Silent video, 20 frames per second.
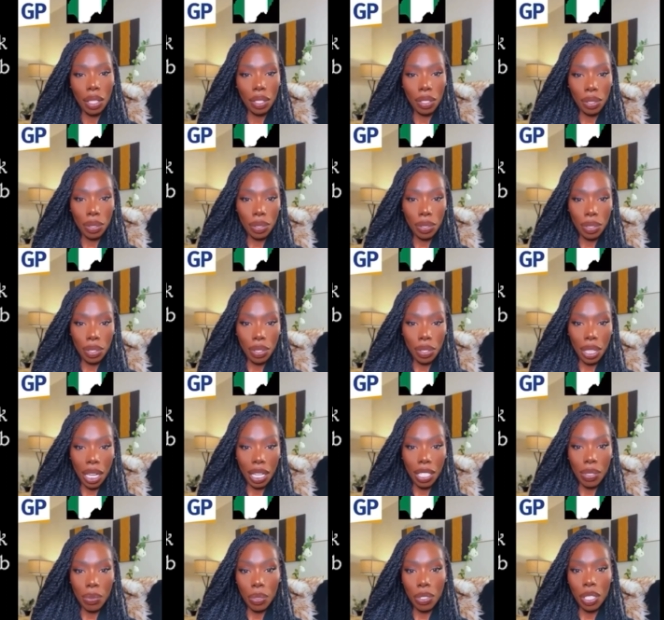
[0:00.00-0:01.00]
2
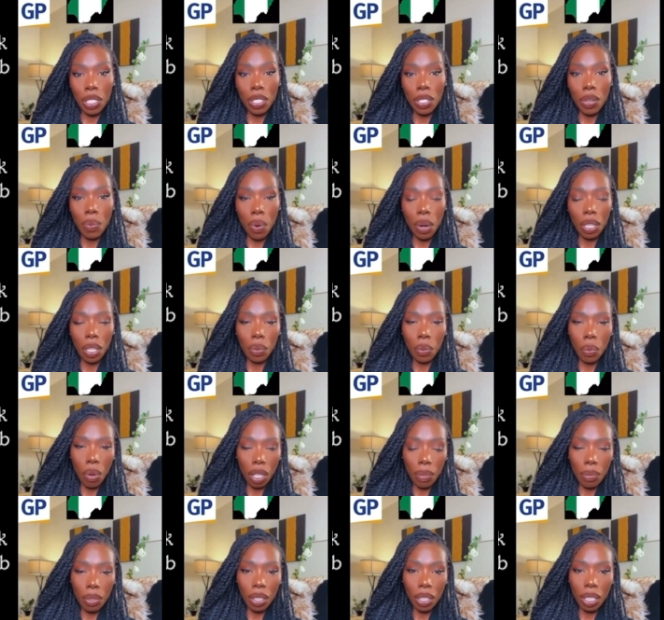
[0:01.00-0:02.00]
students were just awarded
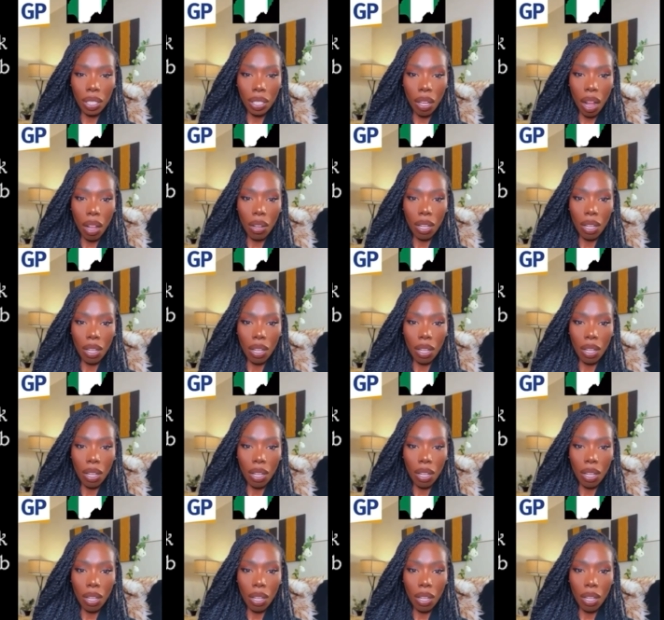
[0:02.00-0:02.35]
$1 million